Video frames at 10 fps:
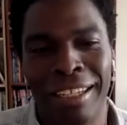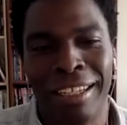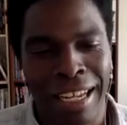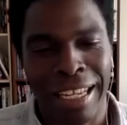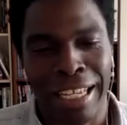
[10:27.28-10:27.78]

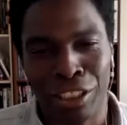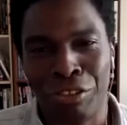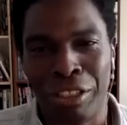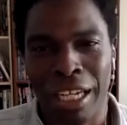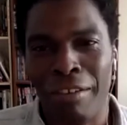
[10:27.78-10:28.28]
a
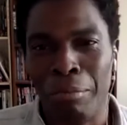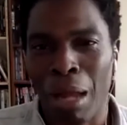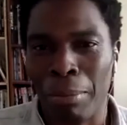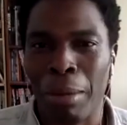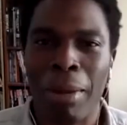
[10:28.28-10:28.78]
history of
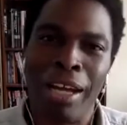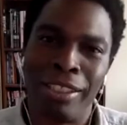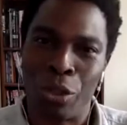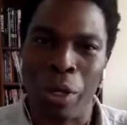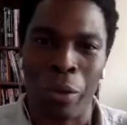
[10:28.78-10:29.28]
blah blah blah
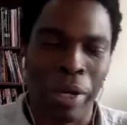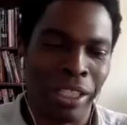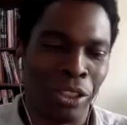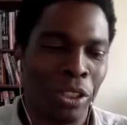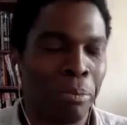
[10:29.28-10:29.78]
is a quick way to
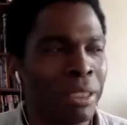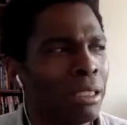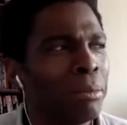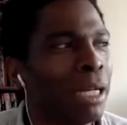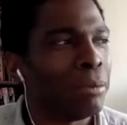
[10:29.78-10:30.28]
do it. But
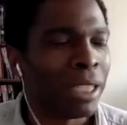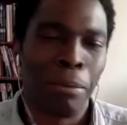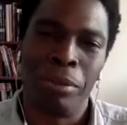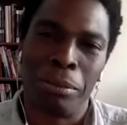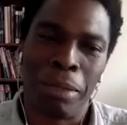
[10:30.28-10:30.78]
sometimes it
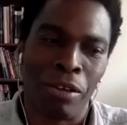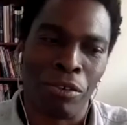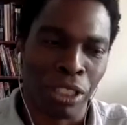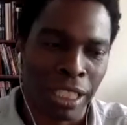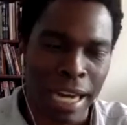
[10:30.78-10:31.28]
comes about
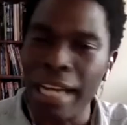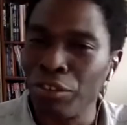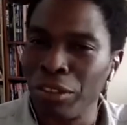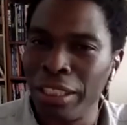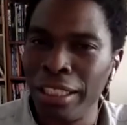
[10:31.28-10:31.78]
really
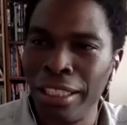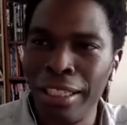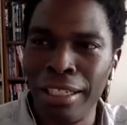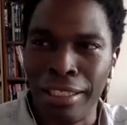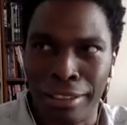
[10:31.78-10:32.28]
naturally.
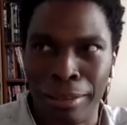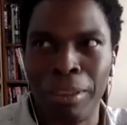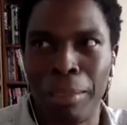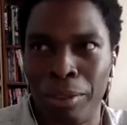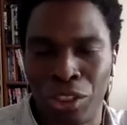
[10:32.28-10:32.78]
Like
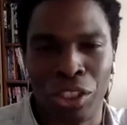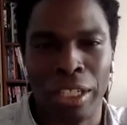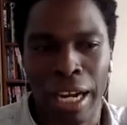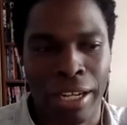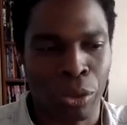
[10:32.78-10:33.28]
sometimes a certain
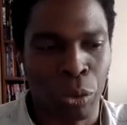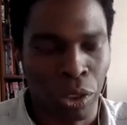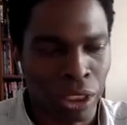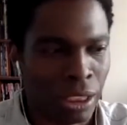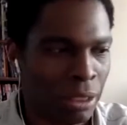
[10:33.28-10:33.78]
character
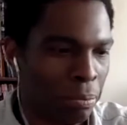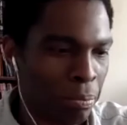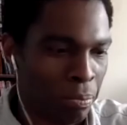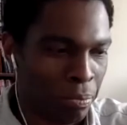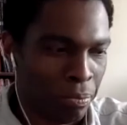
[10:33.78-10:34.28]
will just
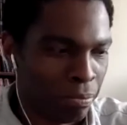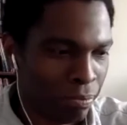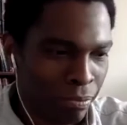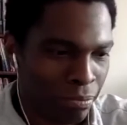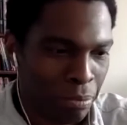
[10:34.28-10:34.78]

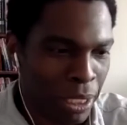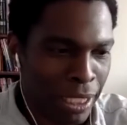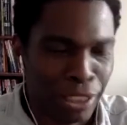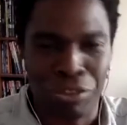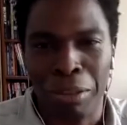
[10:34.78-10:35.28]
be a
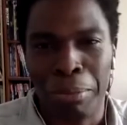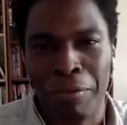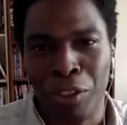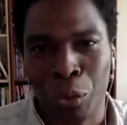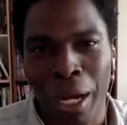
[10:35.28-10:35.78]
history
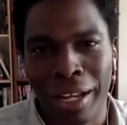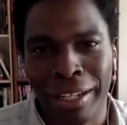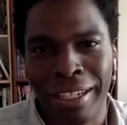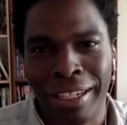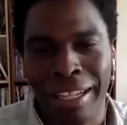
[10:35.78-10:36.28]
buff as
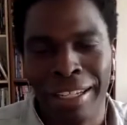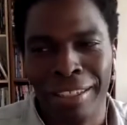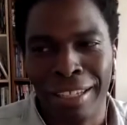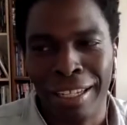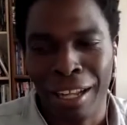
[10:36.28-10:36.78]
well,
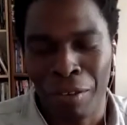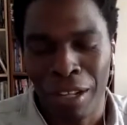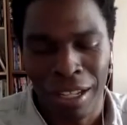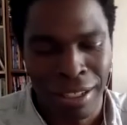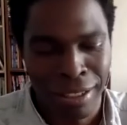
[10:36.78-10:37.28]
and love
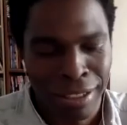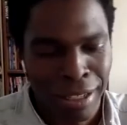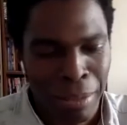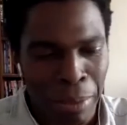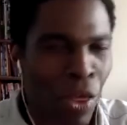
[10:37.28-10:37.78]
the
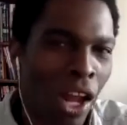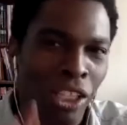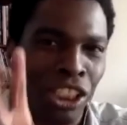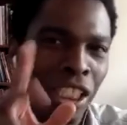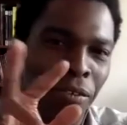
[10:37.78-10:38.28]

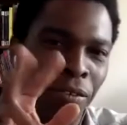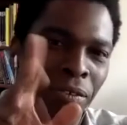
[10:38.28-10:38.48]
mythology of